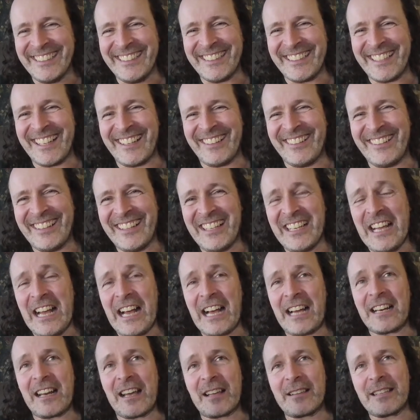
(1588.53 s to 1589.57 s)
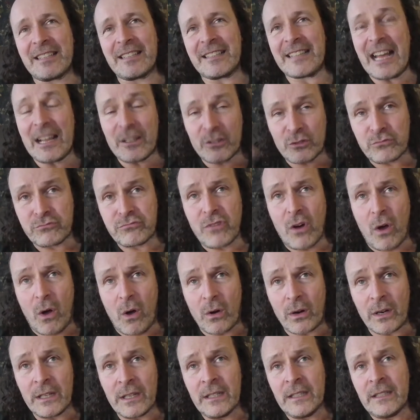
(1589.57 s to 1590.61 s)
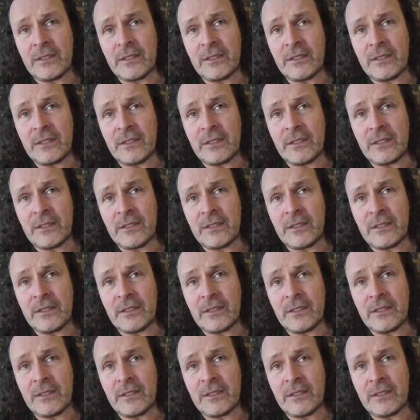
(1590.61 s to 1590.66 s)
you know, and I think that's wrong.